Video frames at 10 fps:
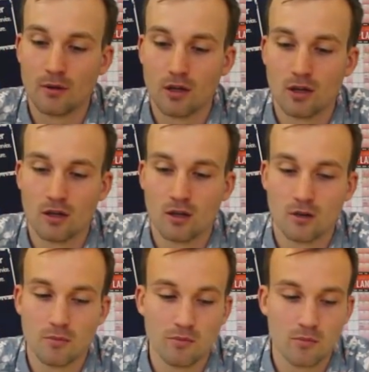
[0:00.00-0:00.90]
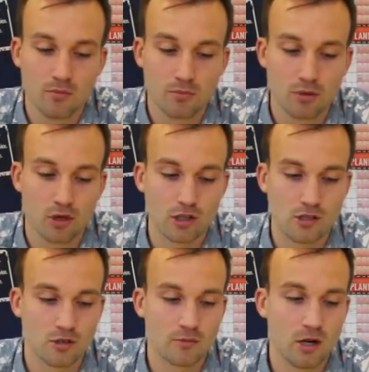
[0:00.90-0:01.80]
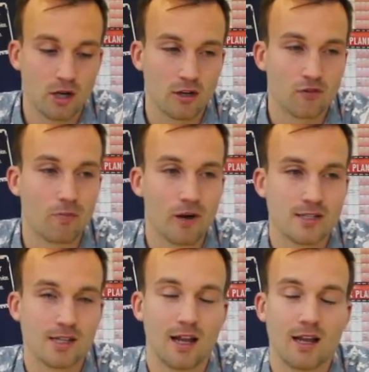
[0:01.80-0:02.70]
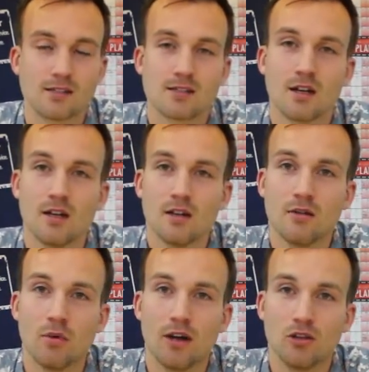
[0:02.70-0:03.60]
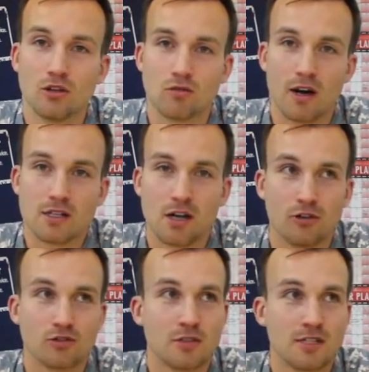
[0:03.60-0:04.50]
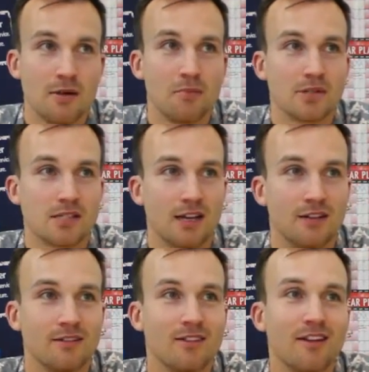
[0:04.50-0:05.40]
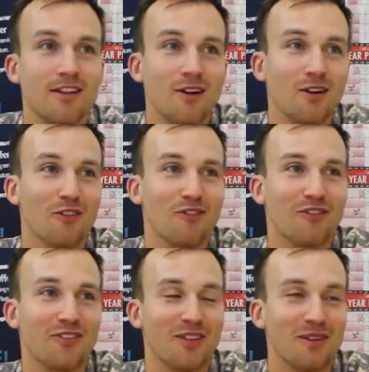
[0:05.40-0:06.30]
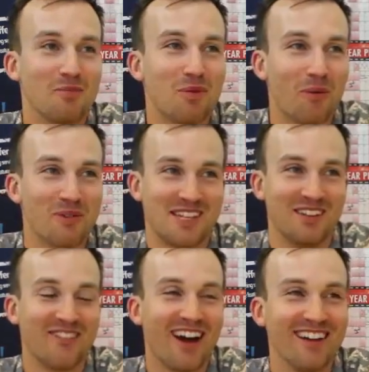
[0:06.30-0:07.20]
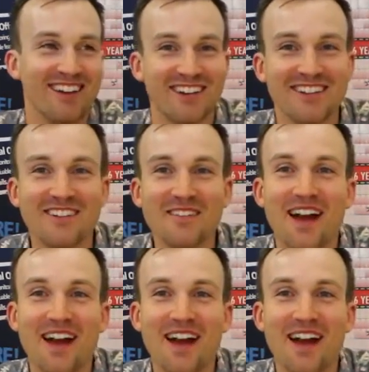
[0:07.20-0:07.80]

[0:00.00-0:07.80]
were products on the market for buy-to-lets where you could raise 110% of the property value,